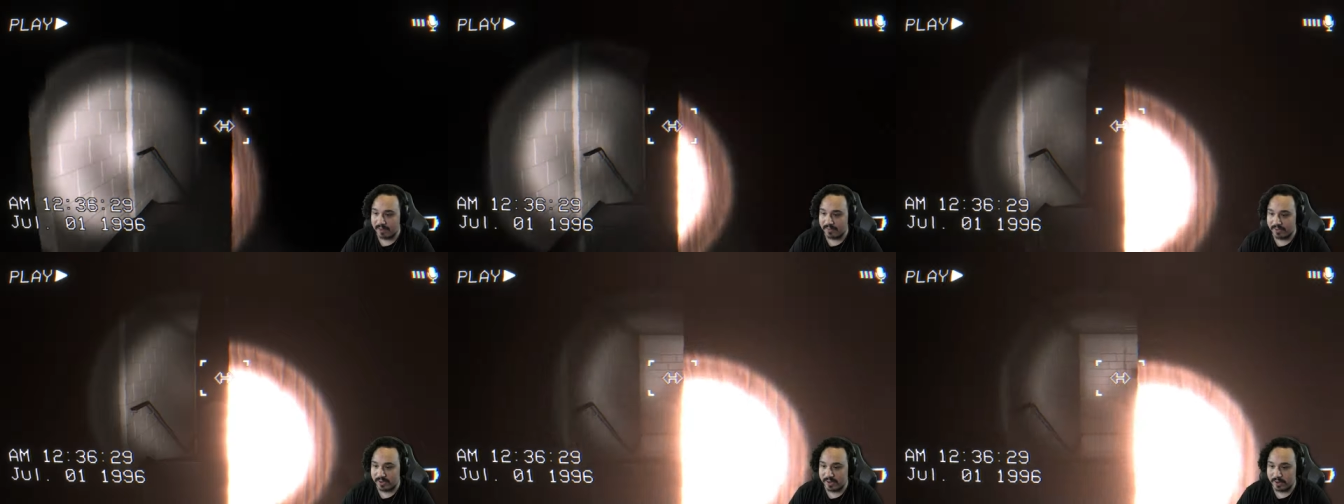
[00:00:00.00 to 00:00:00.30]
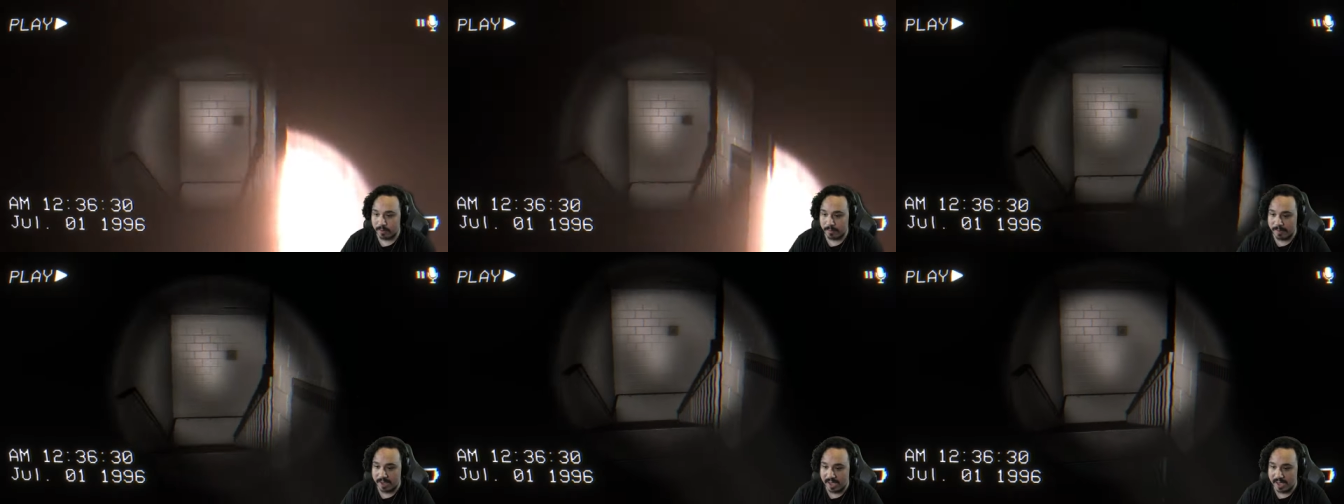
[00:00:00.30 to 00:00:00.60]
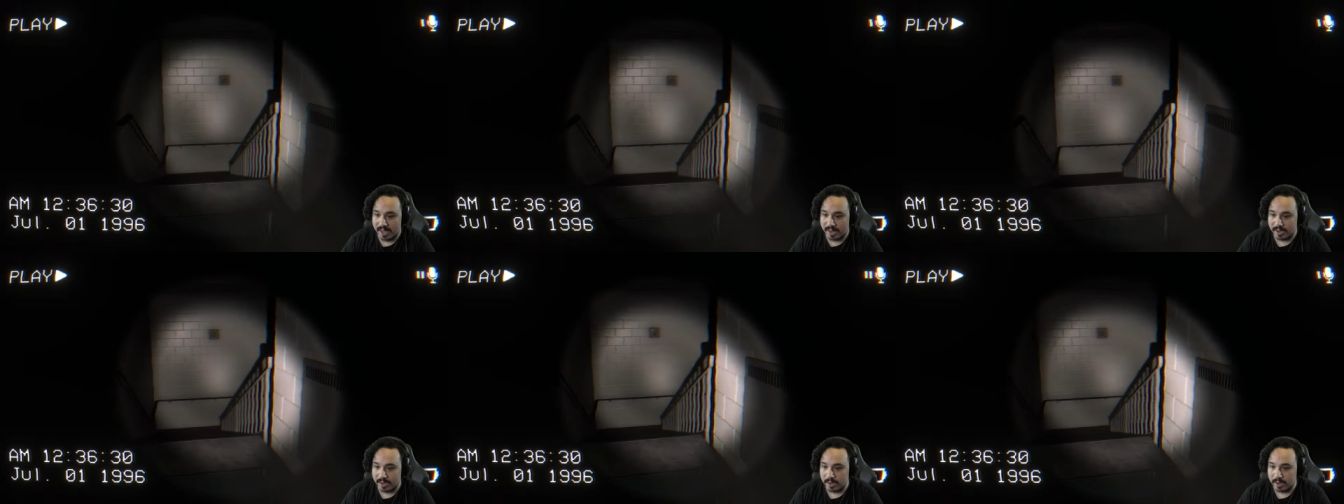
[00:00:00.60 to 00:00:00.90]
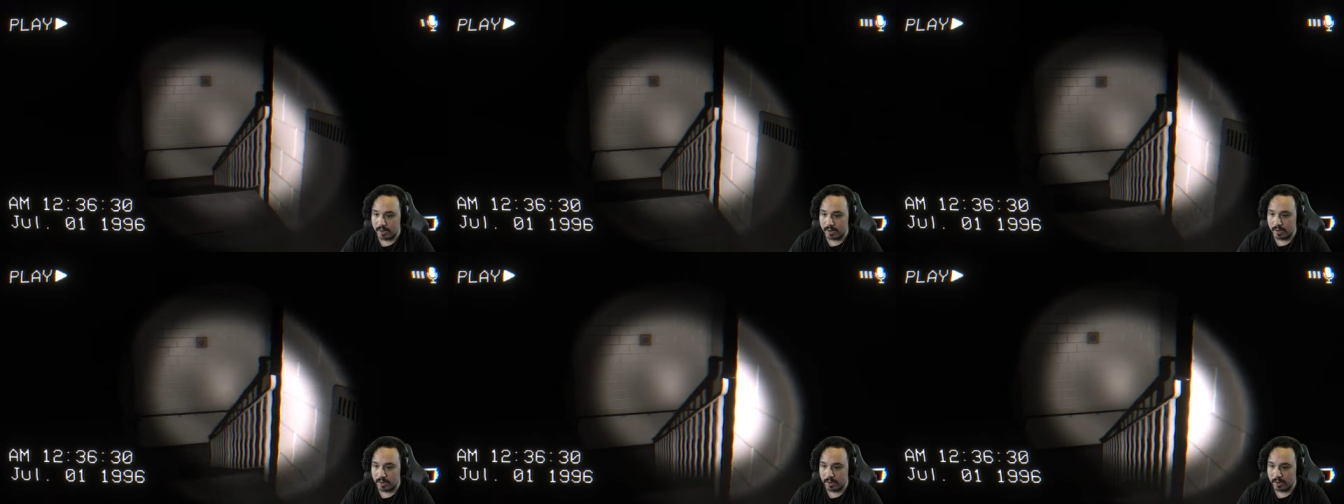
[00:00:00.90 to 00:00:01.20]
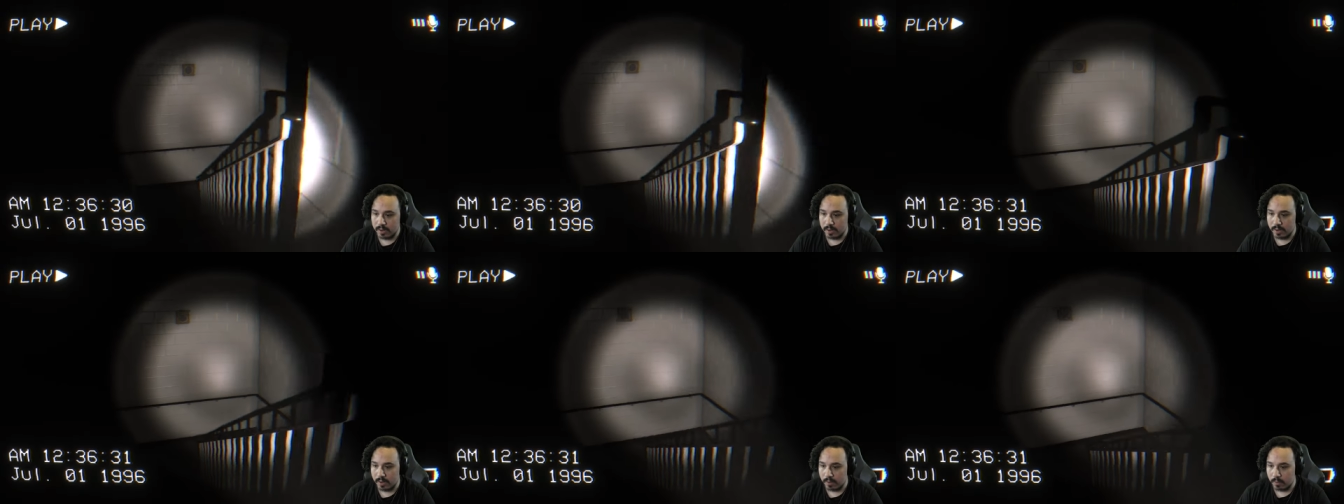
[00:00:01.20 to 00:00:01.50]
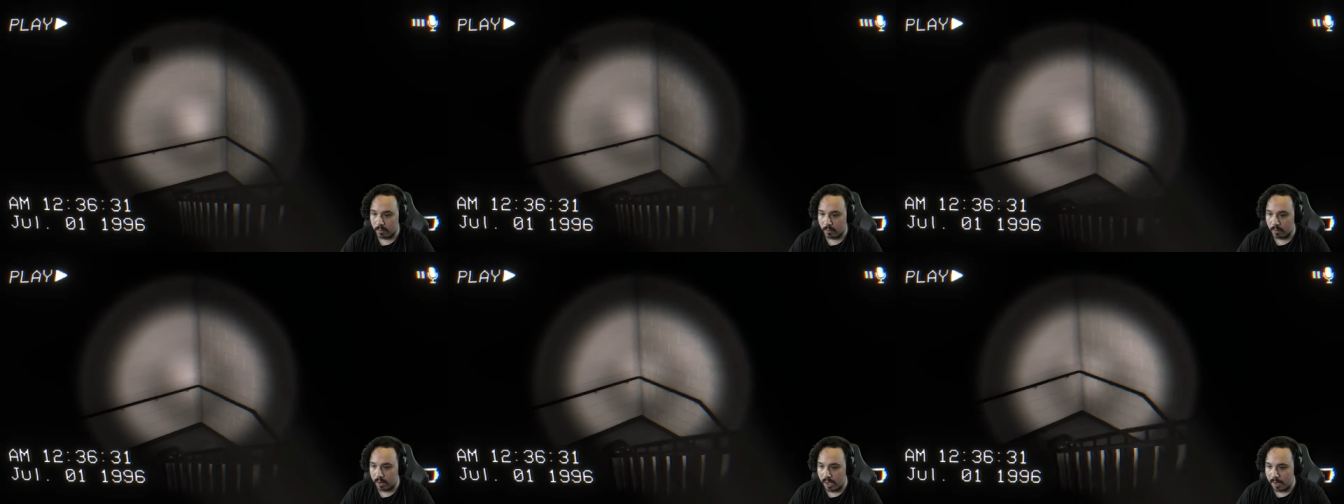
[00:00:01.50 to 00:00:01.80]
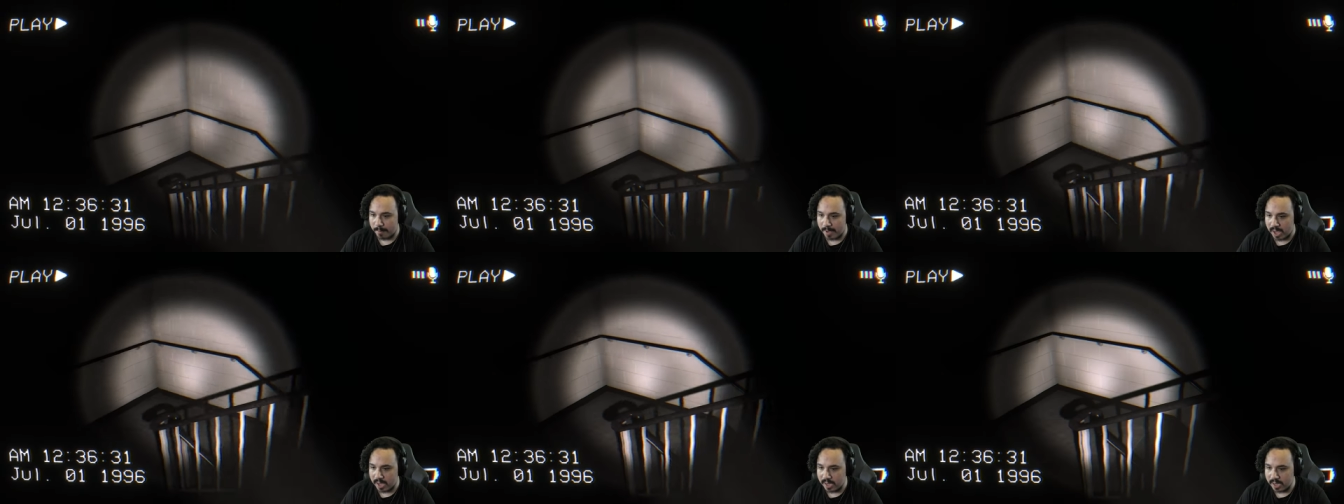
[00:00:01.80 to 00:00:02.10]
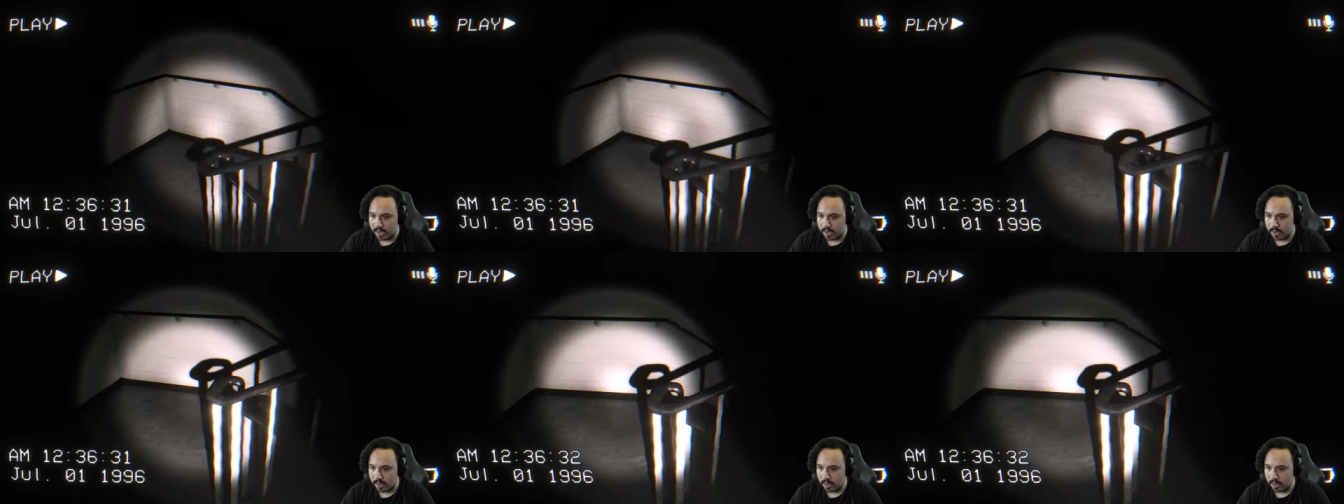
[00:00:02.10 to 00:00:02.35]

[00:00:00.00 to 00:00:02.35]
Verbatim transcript: of here, man. Am I...